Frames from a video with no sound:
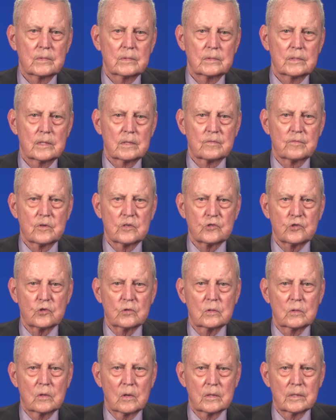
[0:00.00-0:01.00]
the
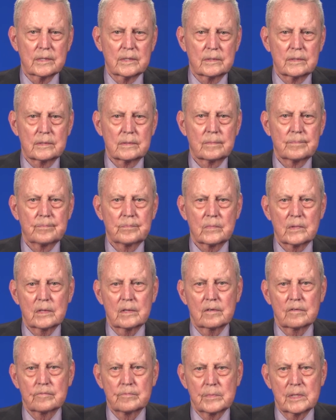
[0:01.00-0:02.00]
official organ
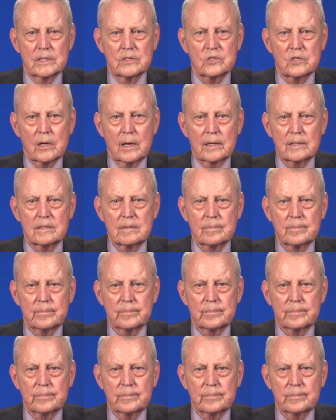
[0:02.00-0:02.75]
of MISAT.